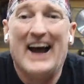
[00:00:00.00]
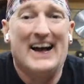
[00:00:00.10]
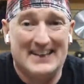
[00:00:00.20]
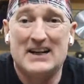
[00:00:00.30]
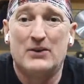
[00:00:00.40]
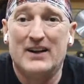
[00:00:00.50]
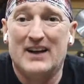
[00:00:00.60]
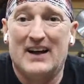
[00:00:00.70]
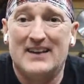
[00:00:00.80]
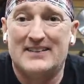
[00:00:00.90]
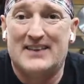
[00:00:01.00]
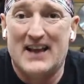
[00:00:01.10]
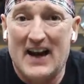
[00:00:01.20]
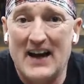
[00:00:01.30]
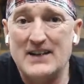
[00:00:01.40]
And then I realized
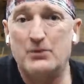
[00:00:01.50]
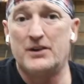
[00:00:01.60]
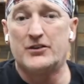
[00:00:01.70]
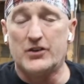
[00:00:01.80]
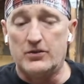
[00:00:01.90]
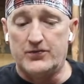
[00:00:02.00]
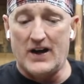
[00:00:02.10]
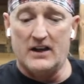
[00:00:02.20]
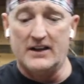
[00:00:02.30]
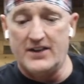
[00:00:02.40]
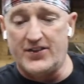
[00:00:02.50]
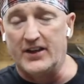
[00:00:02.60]
that I need one of those little valet